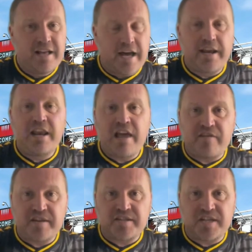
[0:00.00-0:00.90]
and
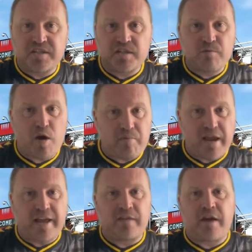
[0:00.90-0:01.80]
11 assists as well,
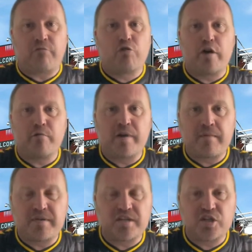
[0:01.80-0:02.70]
playing in that right
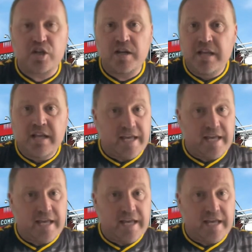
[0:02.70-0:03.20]
wing position.